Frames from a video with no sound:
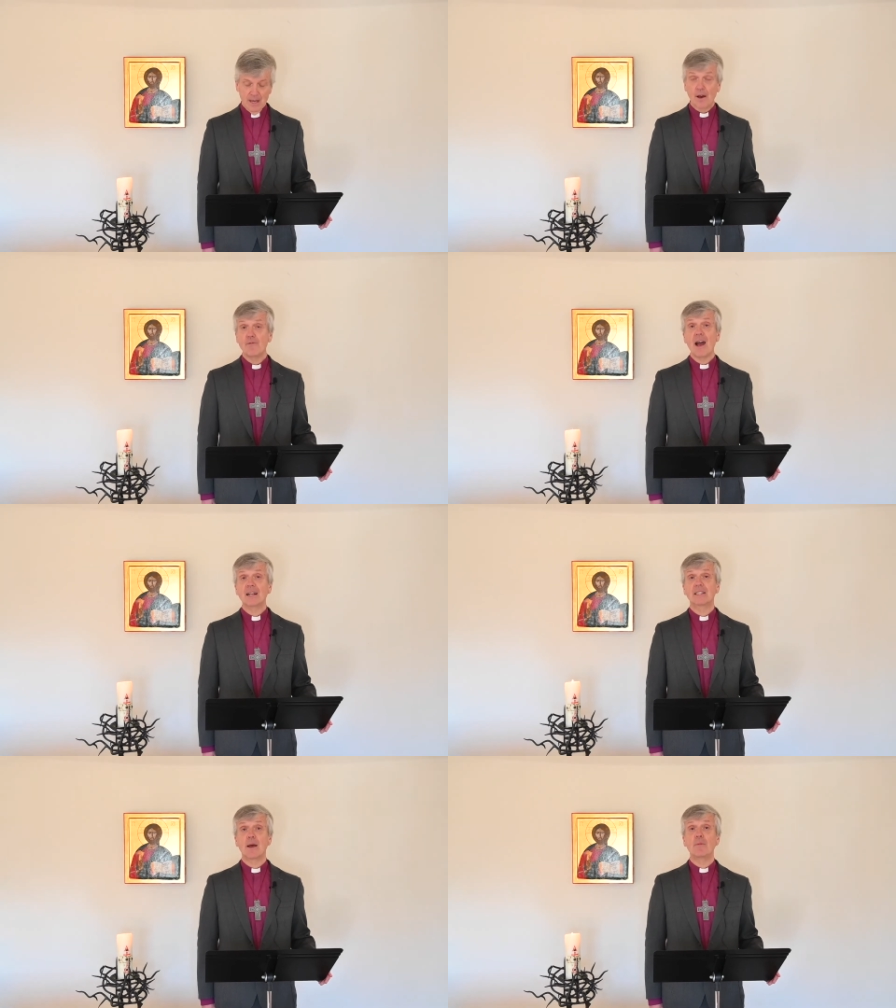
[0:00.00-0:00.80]
a
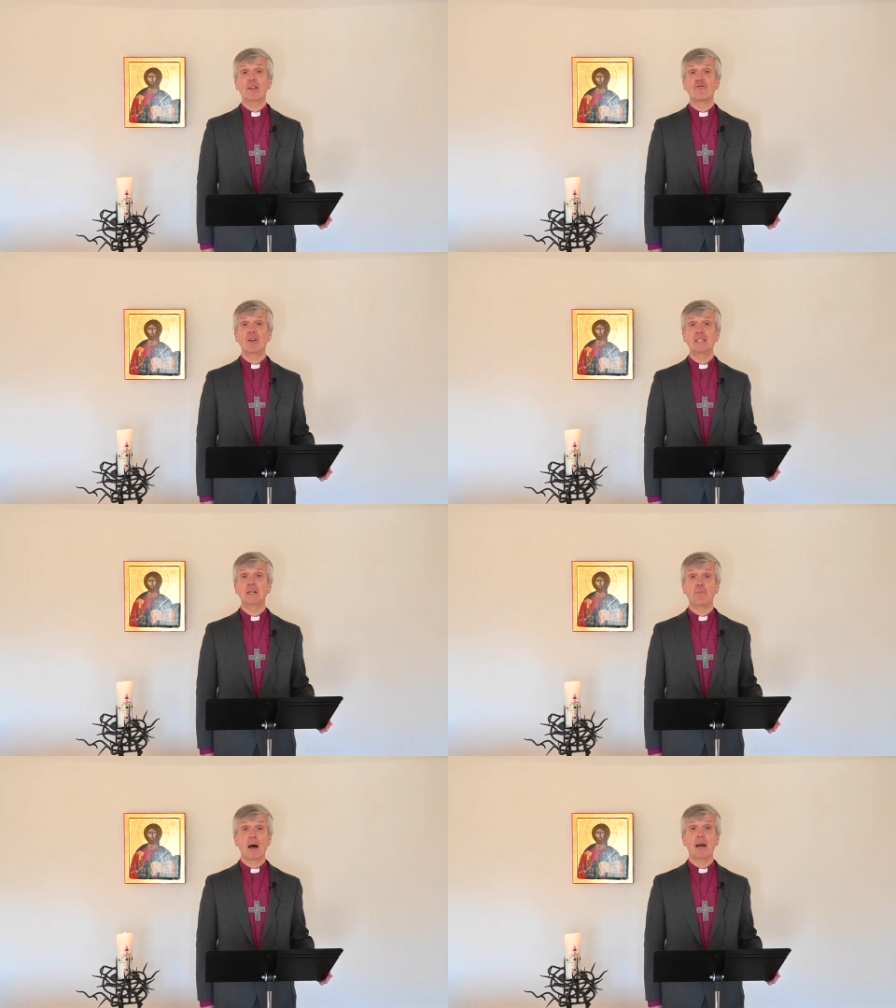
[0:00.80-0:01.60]
fact
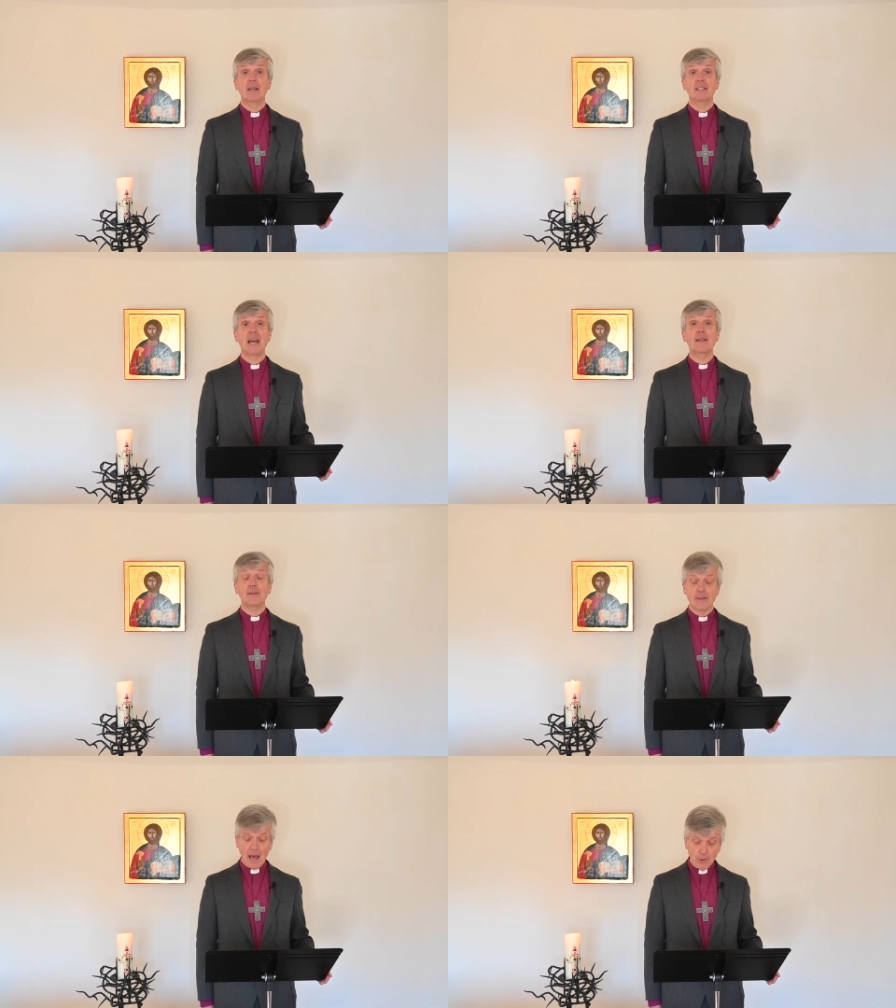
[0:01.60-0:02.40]
demonstrated by
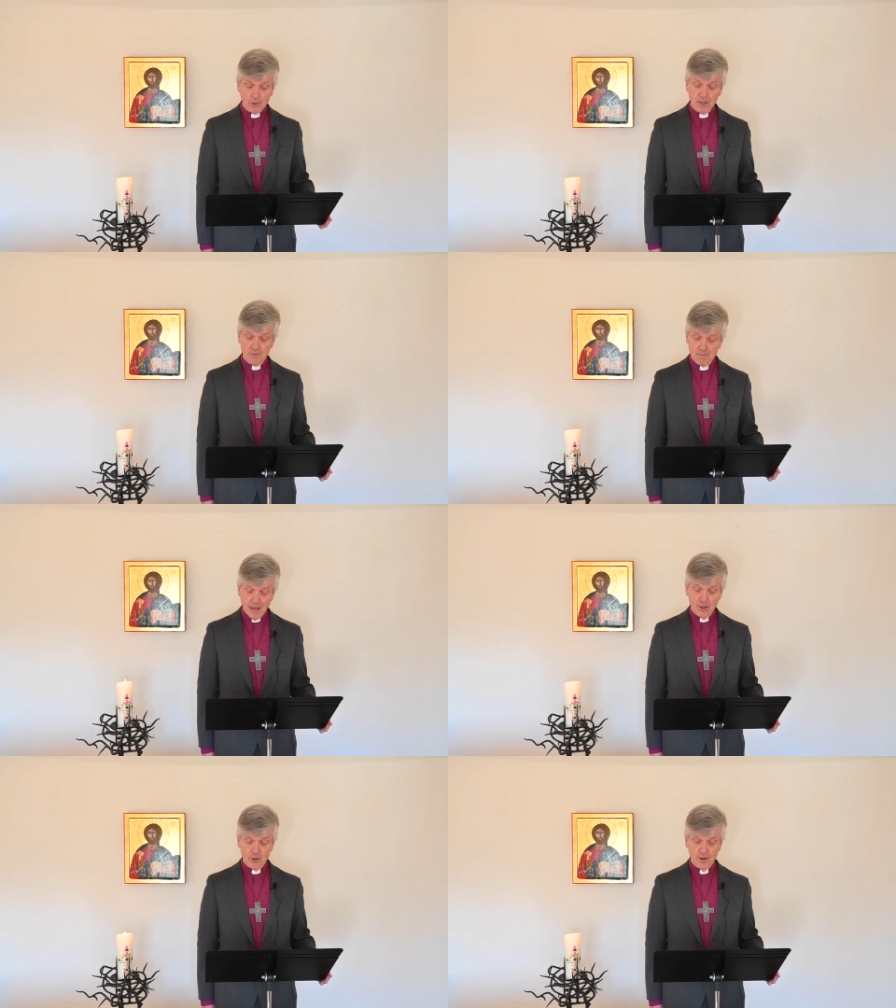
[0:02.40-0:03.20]
10,000
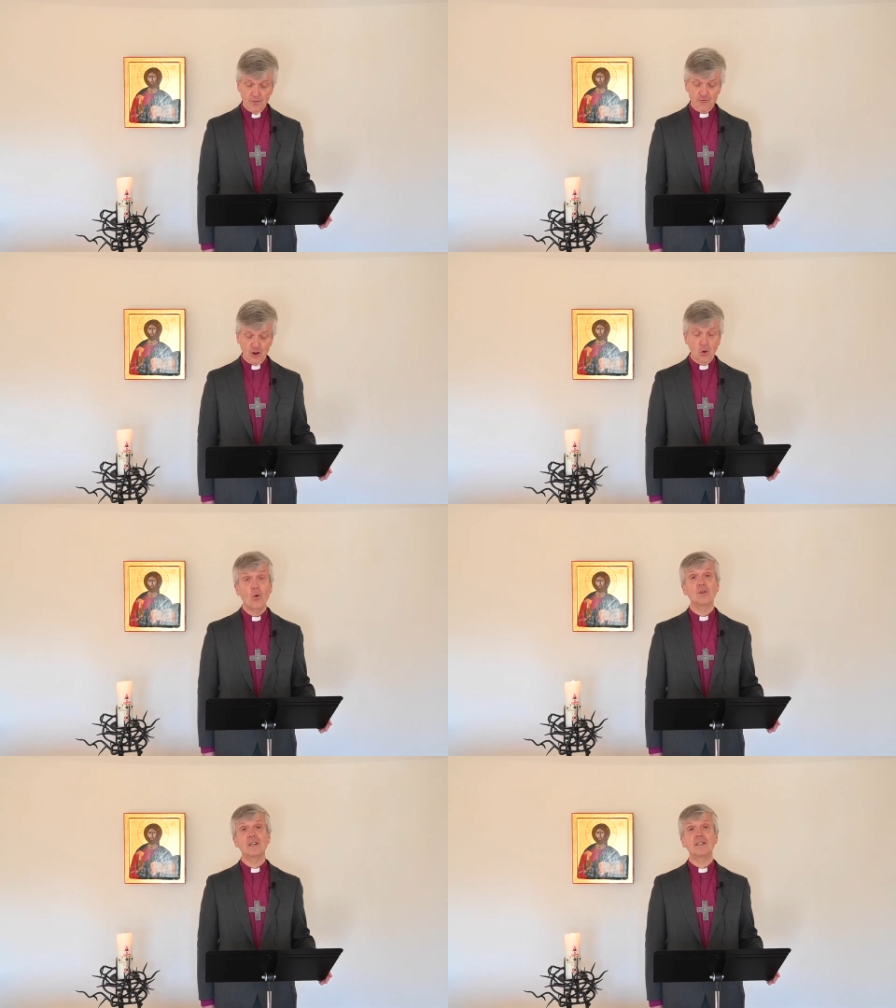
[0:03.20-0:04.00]
makeshift
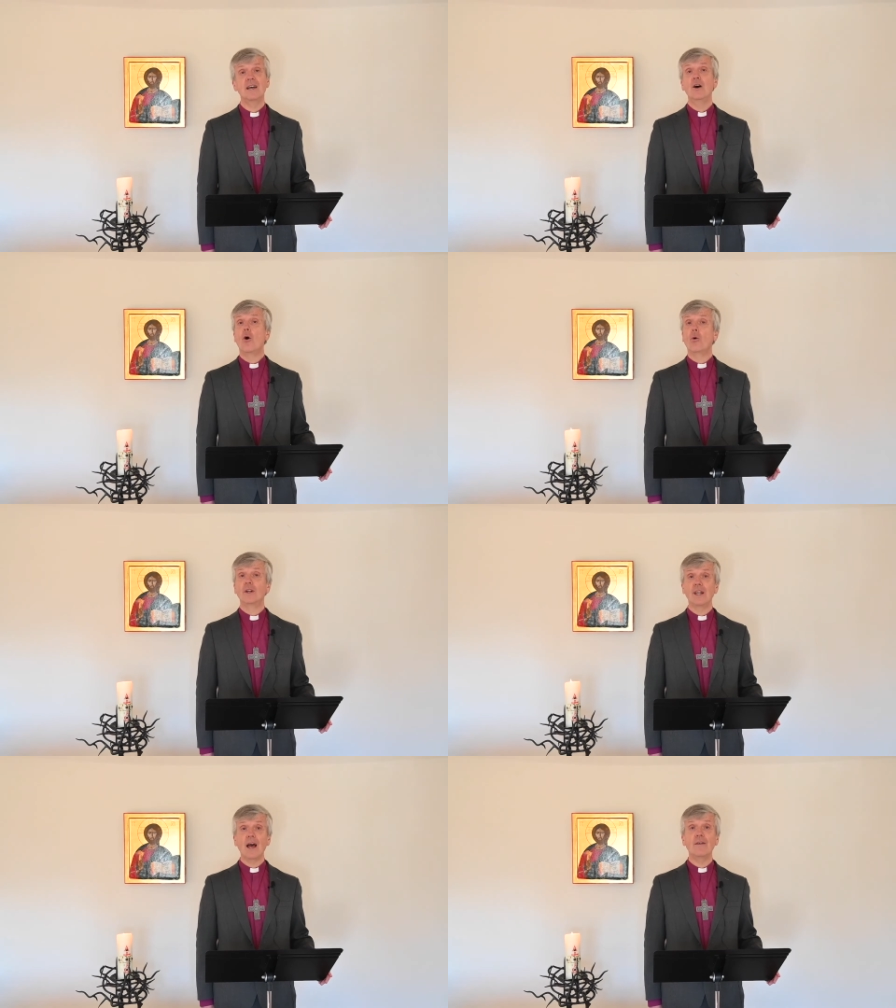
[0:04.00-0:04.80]
recorded or
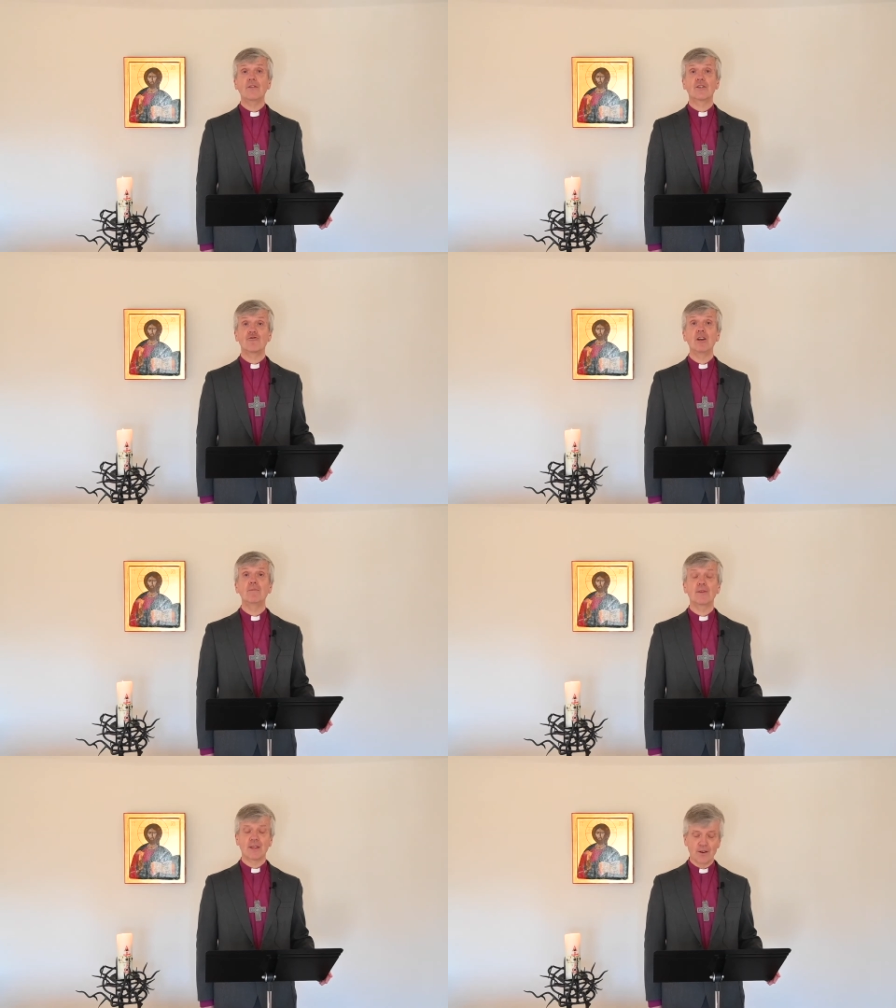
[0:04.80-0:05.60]
live
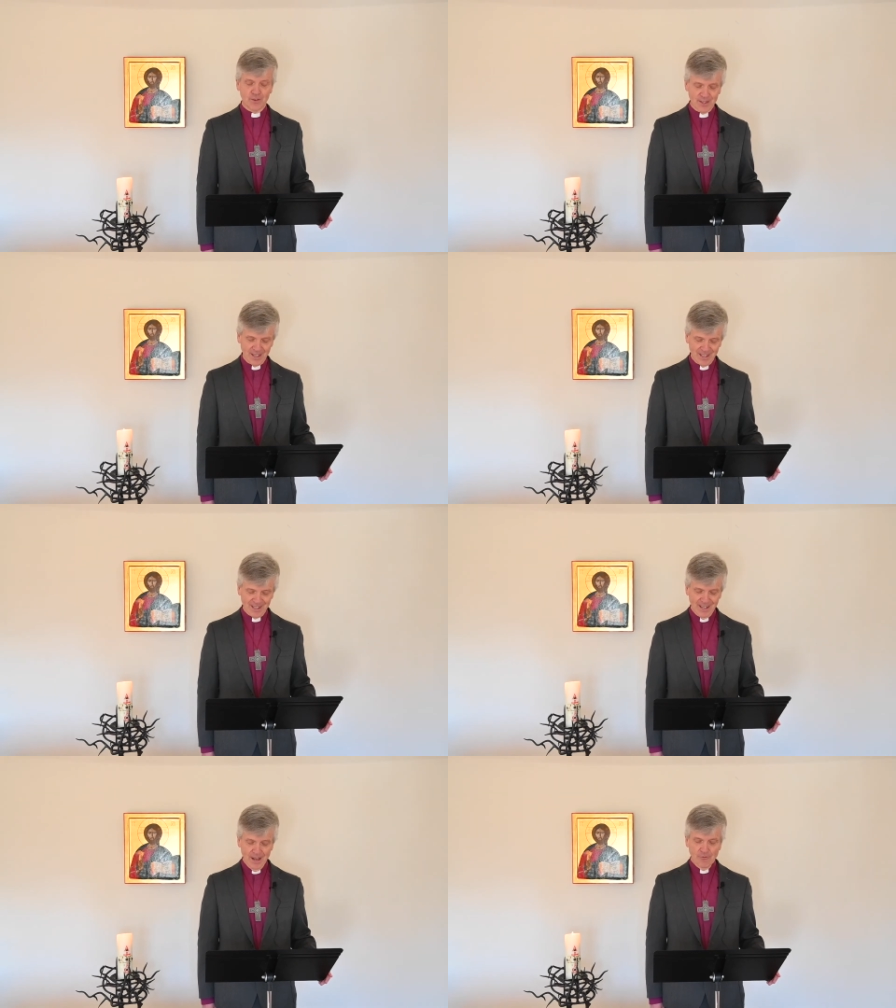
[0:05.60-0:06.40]
streamed
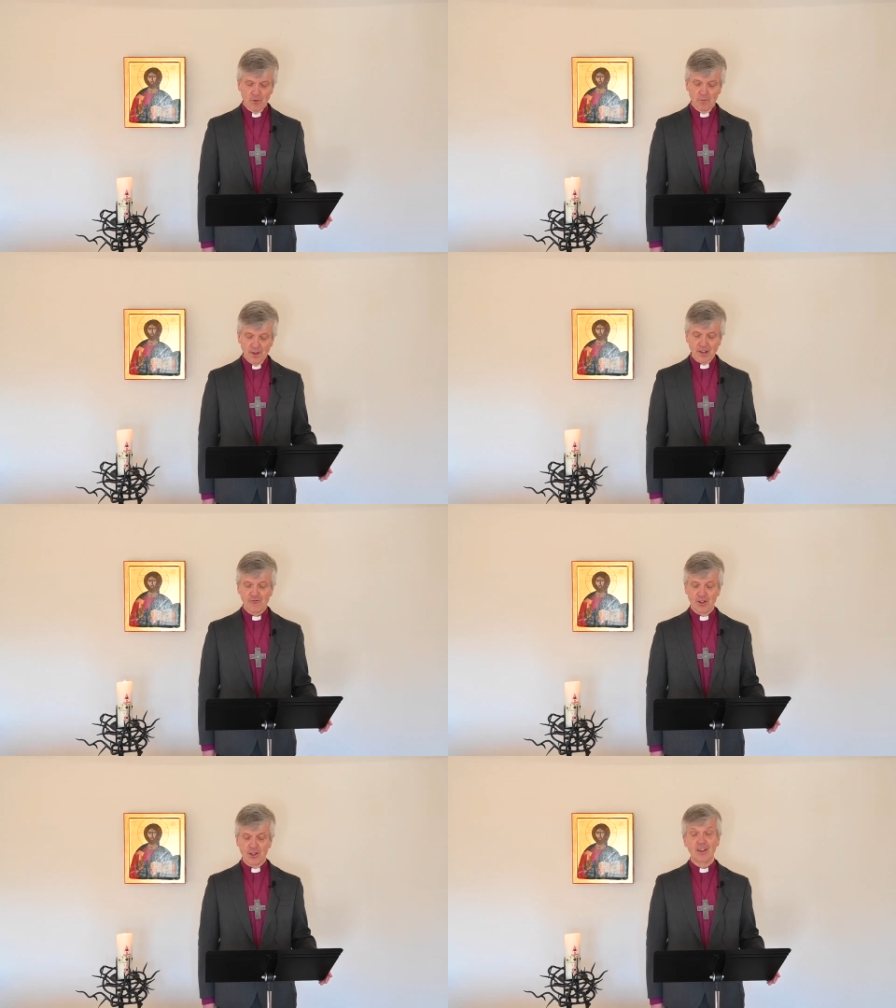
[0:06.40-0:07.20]
services from
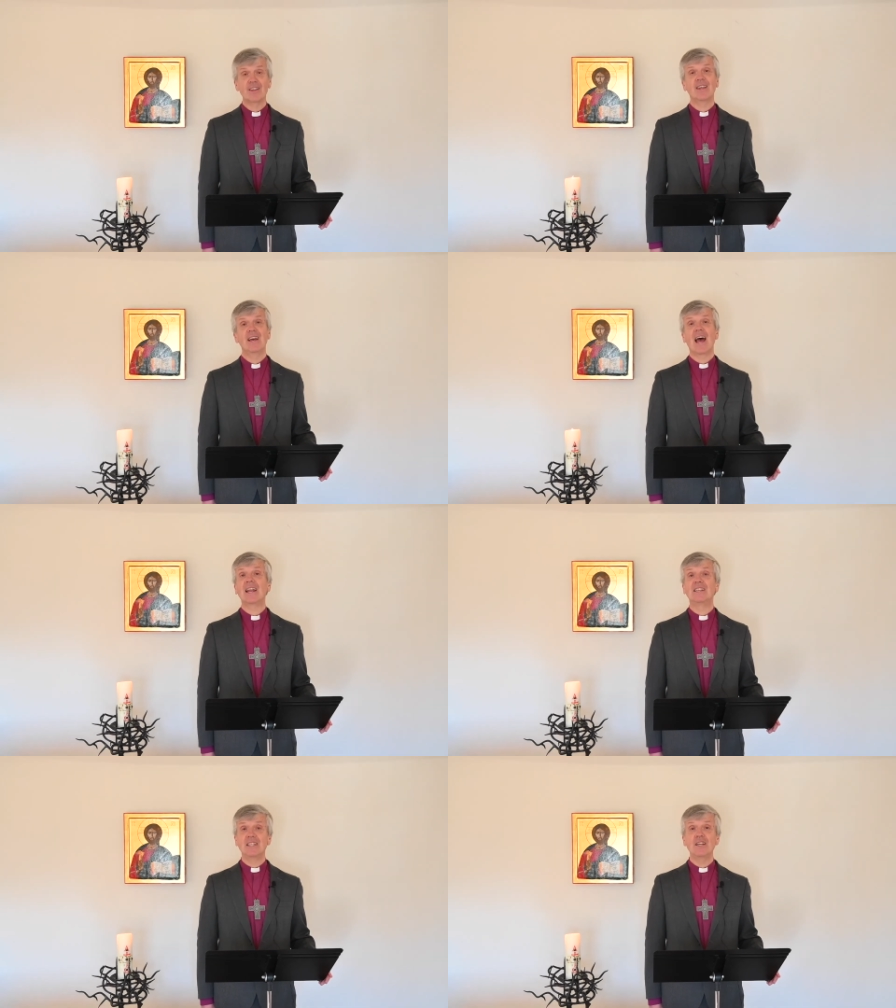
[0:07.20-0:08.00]
vicarages
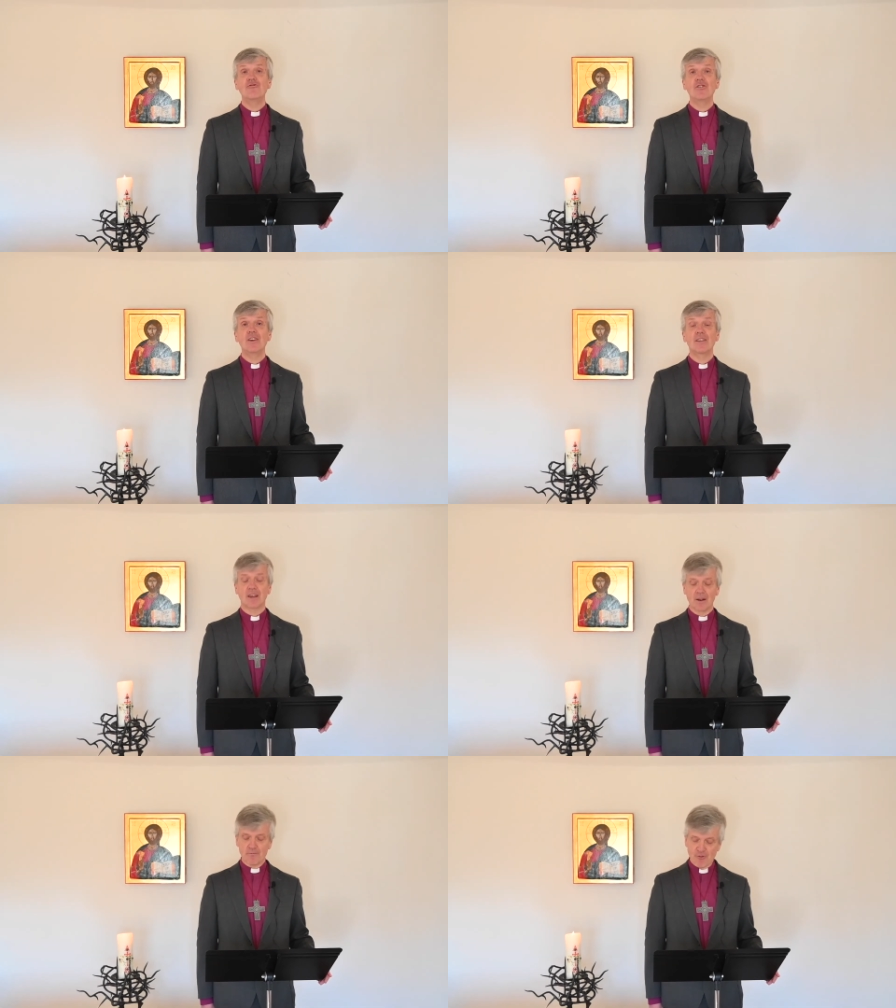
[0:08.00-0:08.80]
and deaneries and